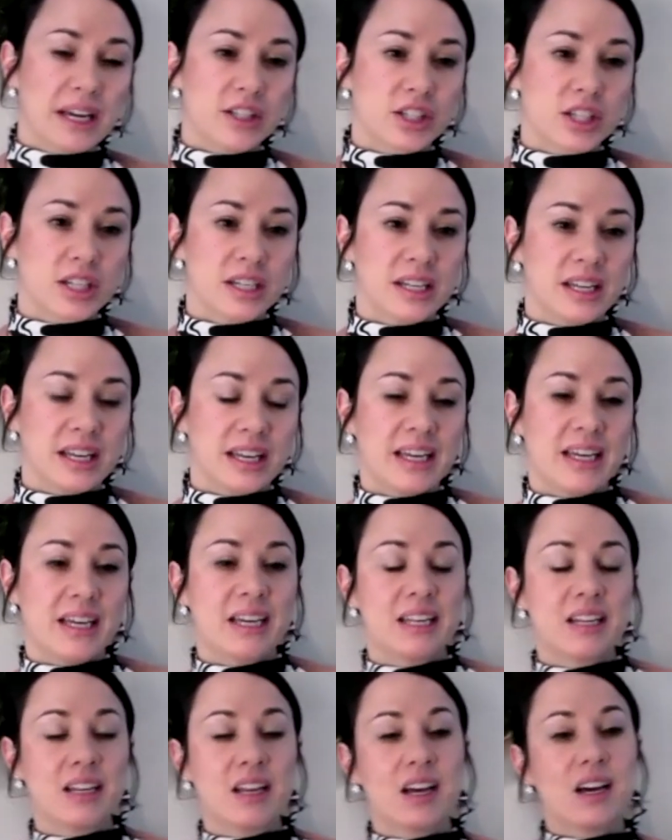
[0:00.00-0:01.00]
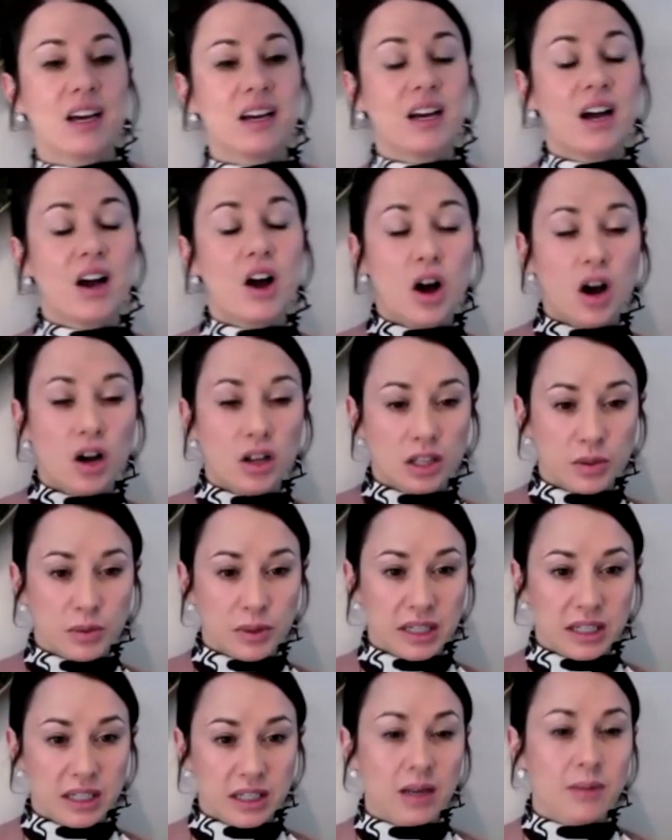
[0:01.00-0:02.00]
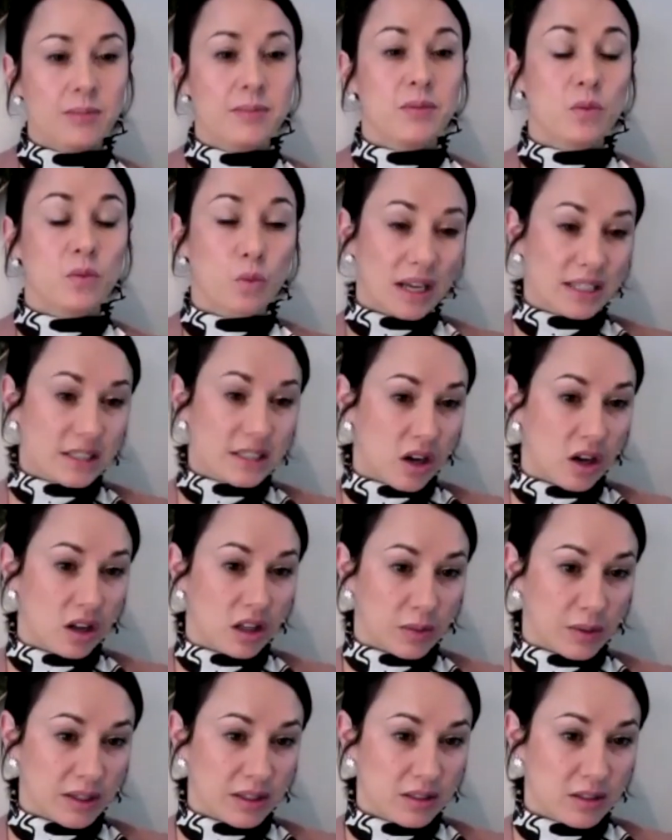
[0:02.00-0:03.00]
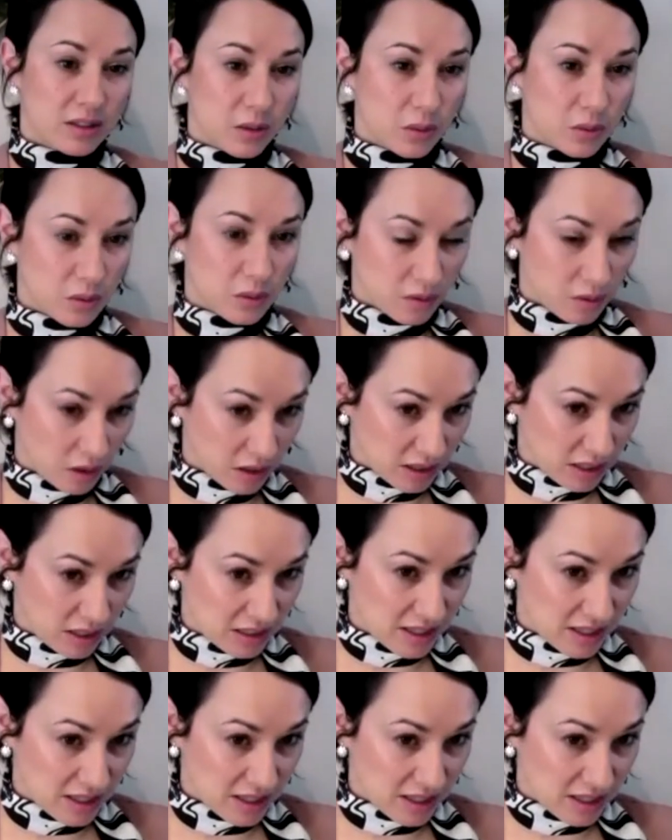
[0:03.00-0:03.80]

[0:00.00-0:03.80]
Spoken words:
location in Hollywood, West Hollywood, so on Sunset